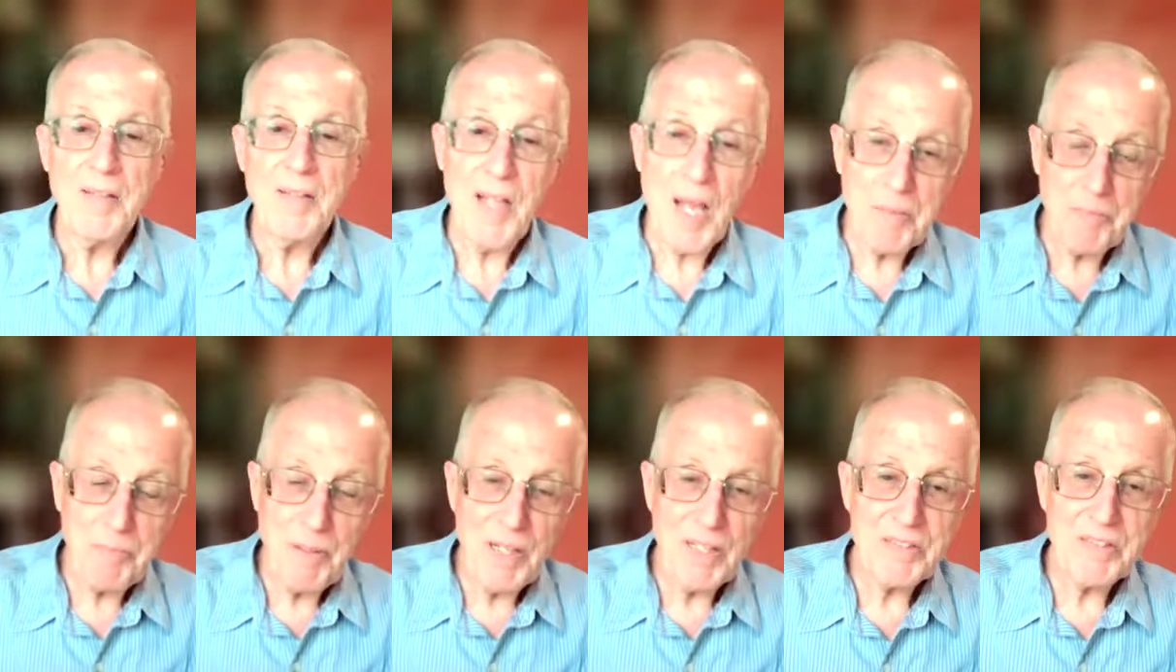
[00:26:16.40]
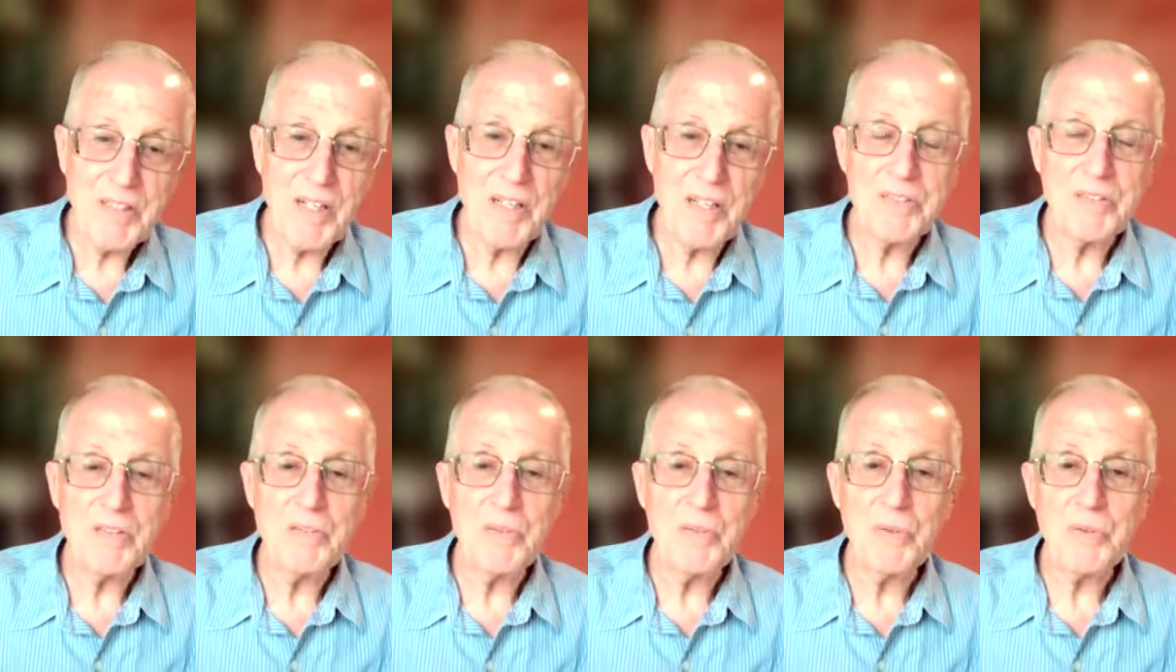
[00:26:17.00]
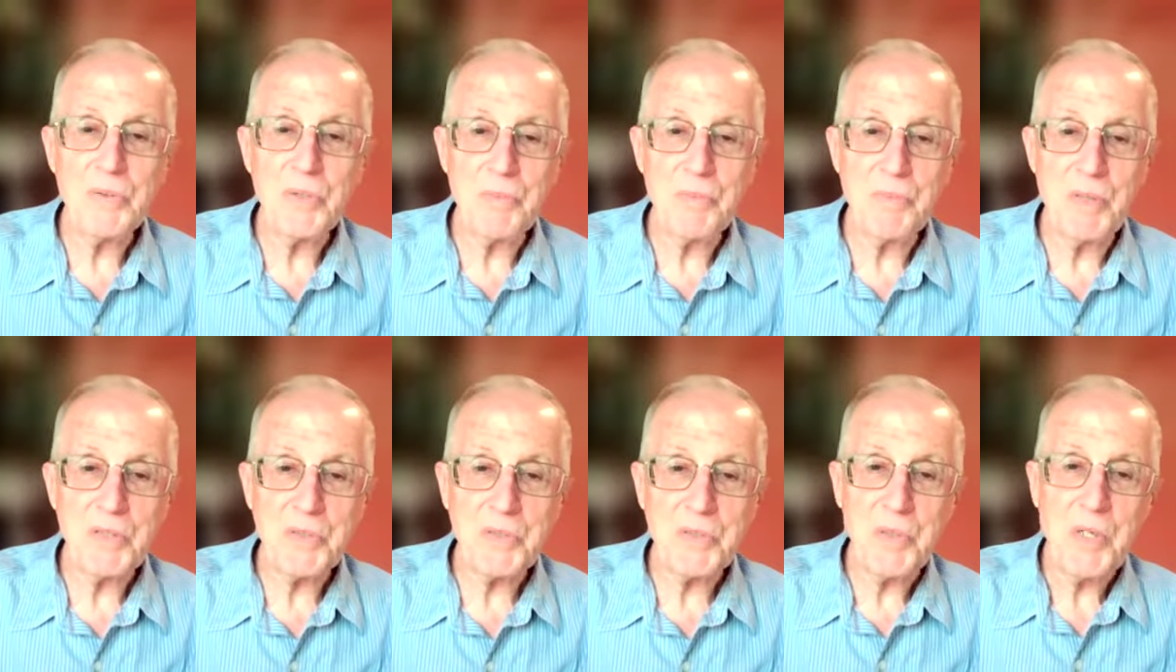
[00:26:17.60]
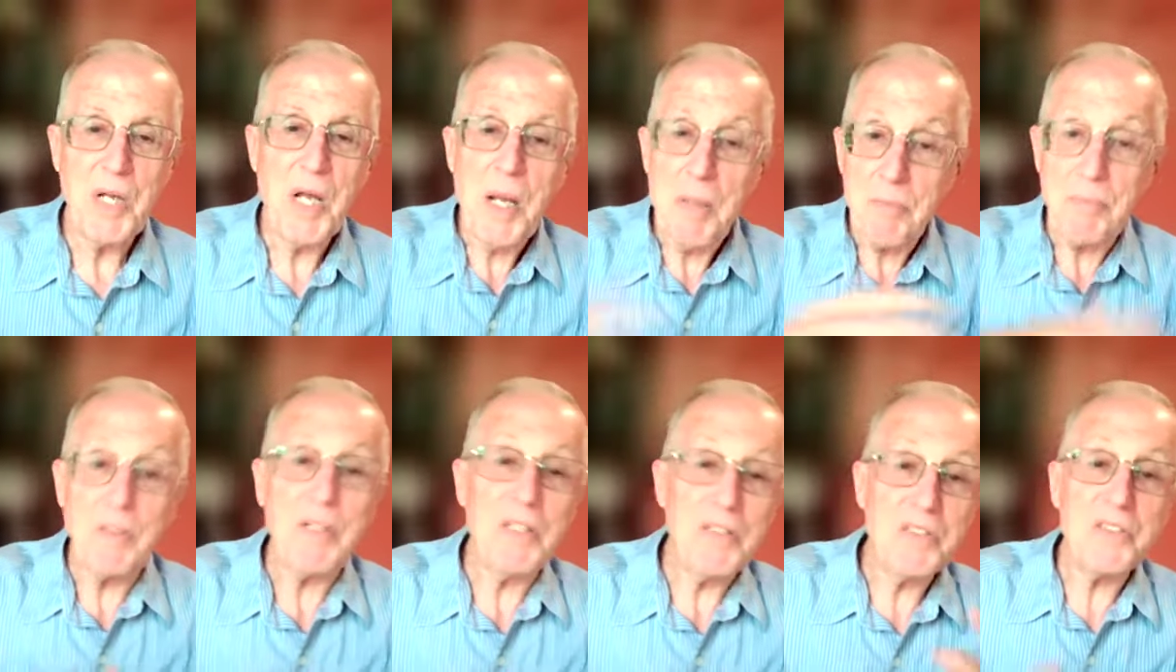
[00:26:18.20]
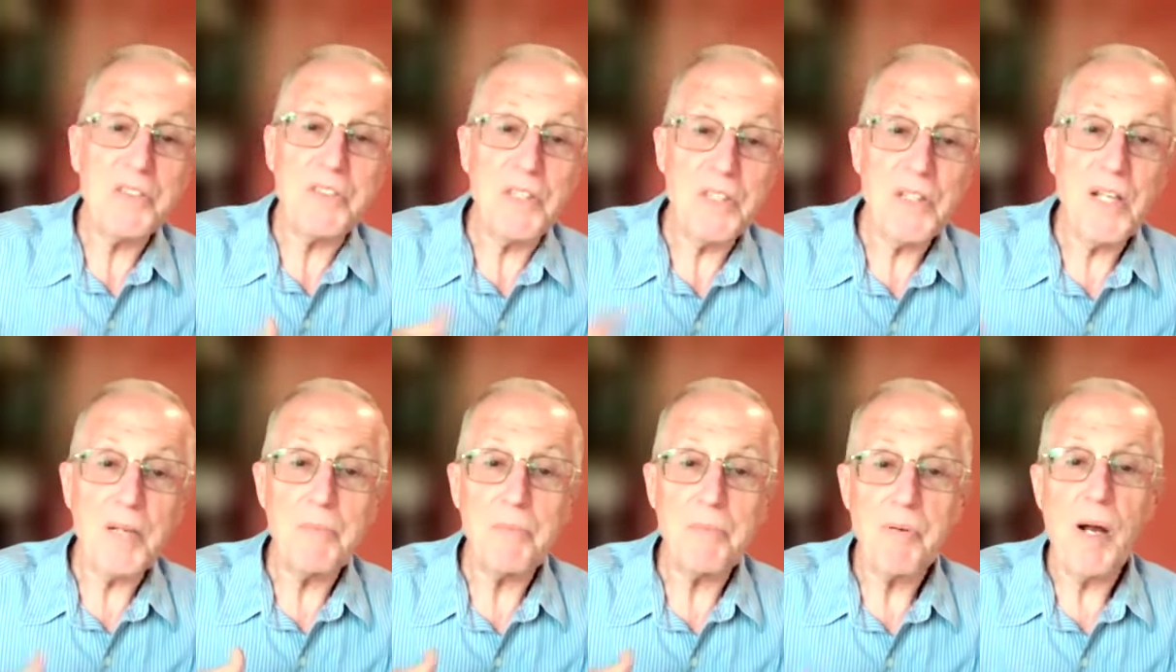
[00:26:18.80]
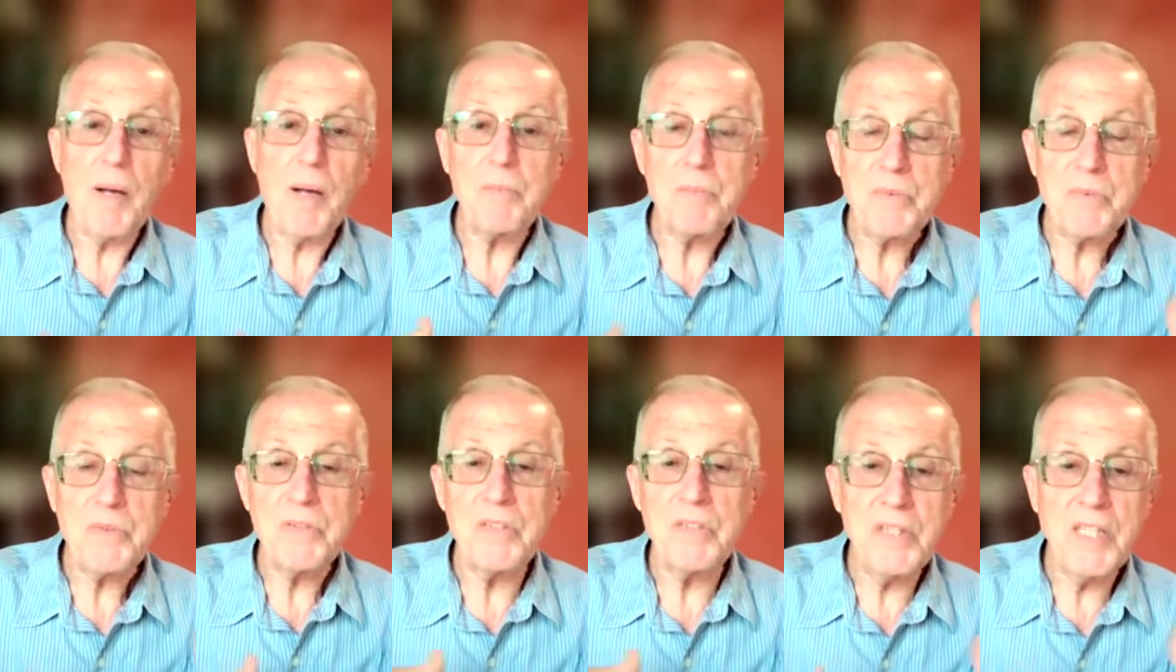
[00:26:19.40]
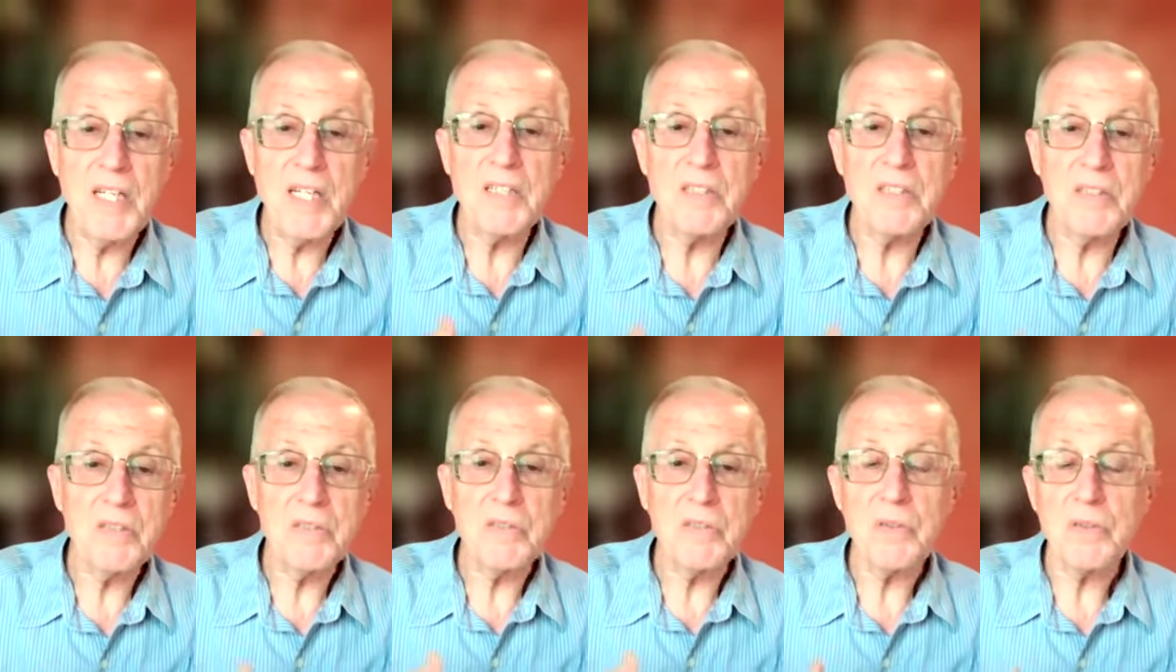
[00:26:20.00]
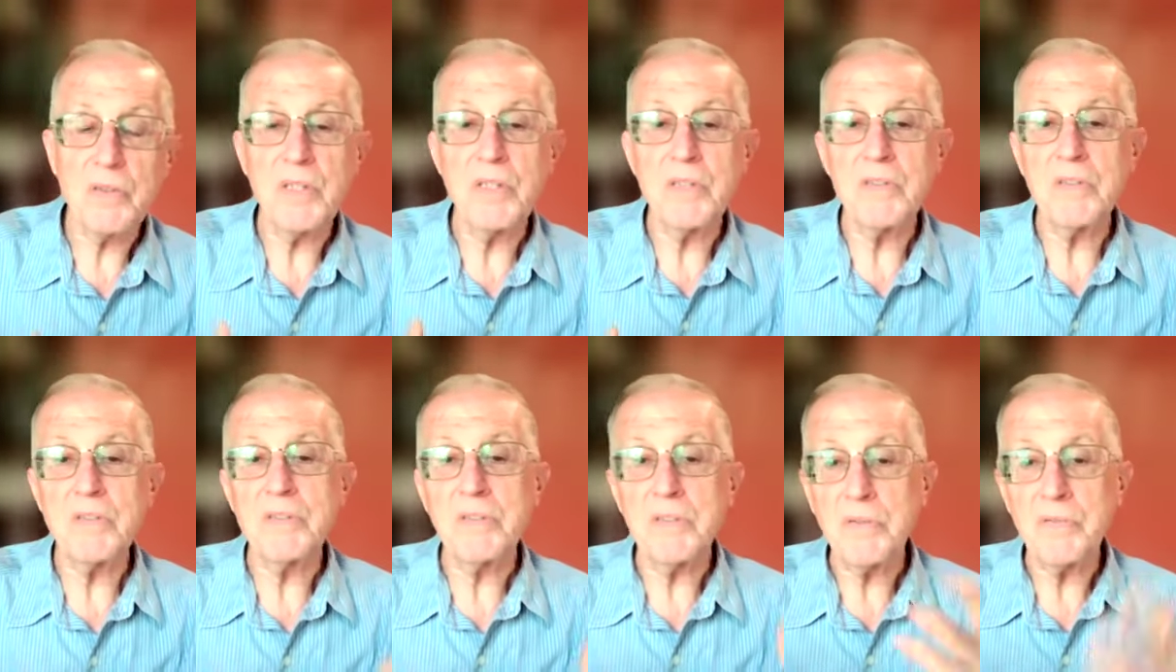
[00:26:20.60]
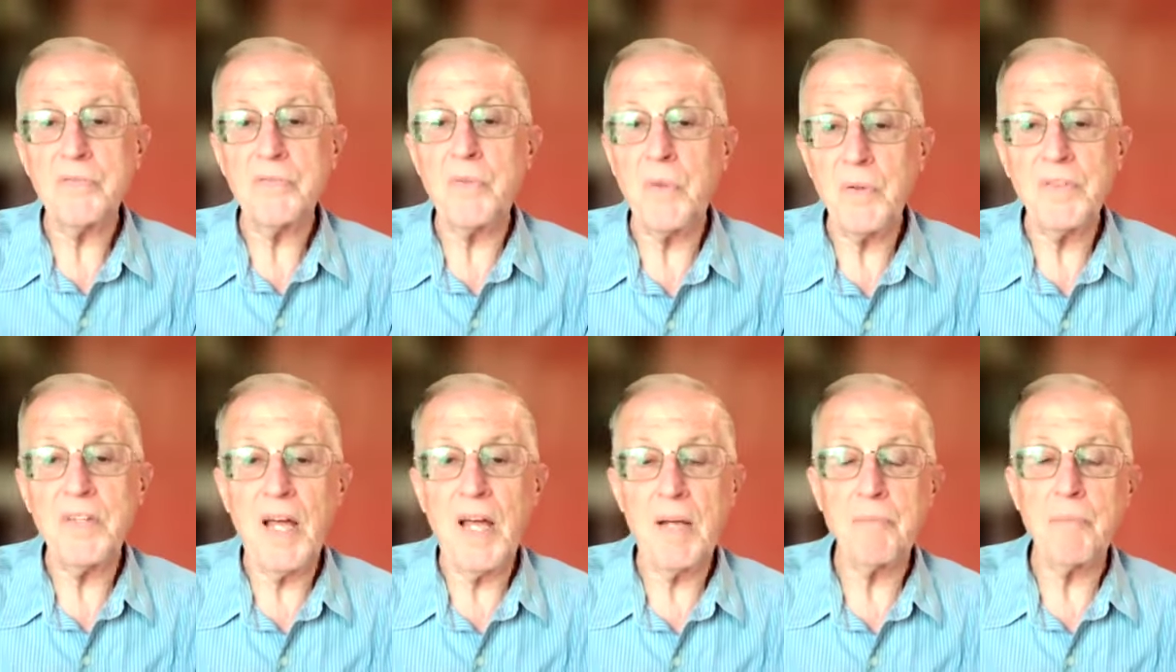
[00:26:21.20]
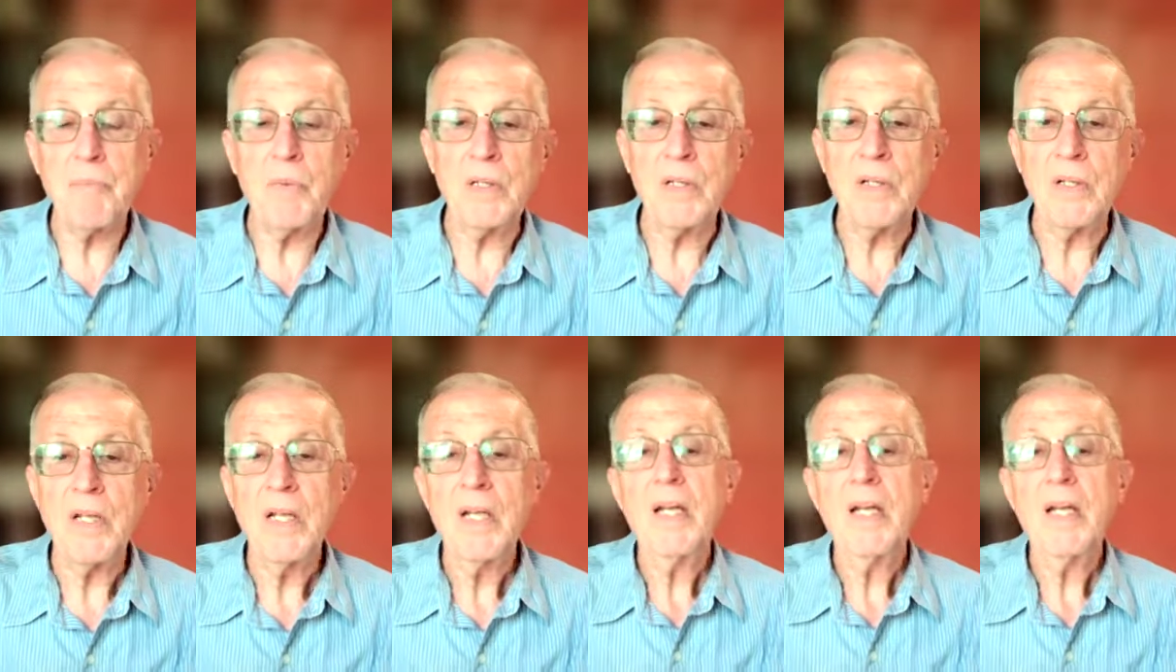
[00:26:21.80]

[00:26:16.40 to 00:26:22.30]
And that passed constitutional muster, but it still had problems, and the DA's Association still fought that bill.